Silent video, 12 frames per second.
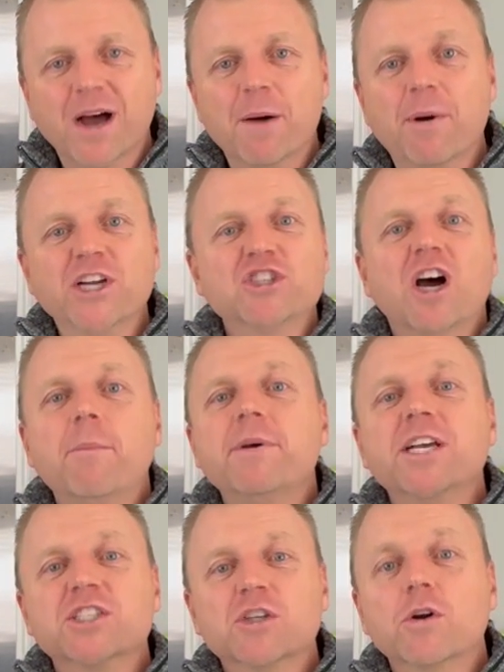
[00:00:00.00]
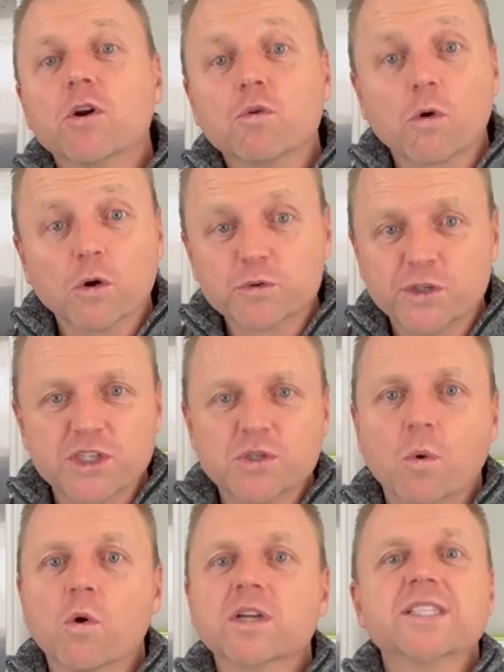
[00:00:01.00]
by shopping at certain grocery
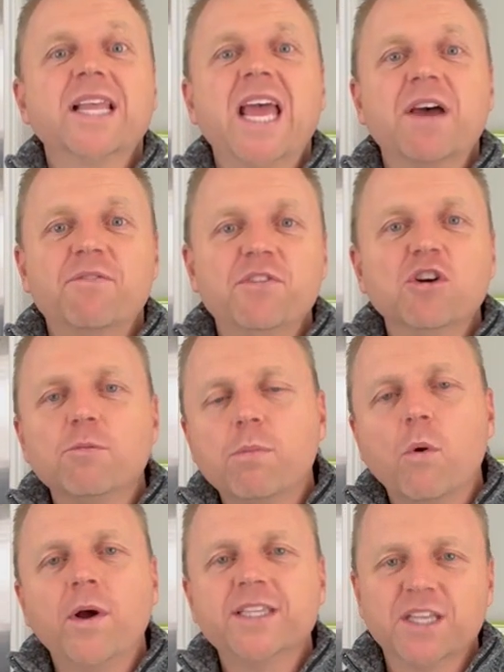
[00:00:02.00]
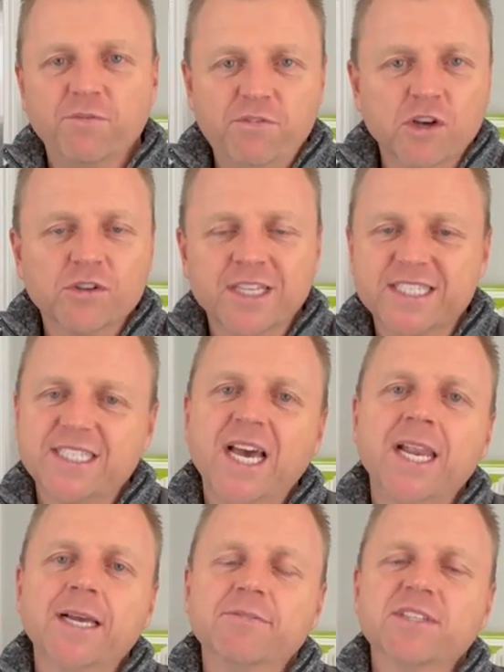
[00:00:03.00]
stores, and they have fuel points and fuel
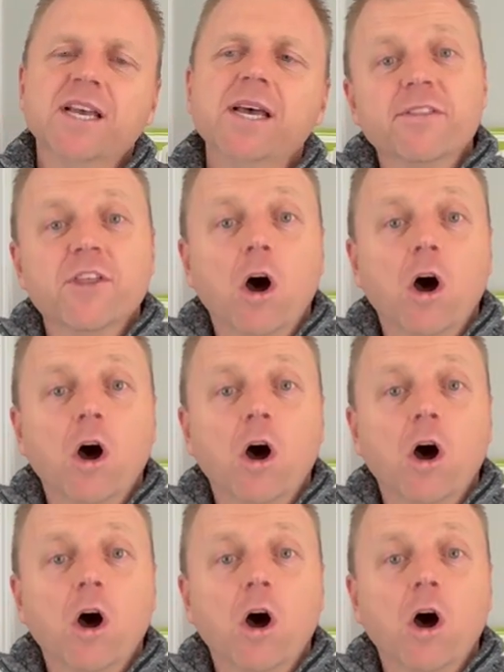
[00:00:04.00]
incentives. The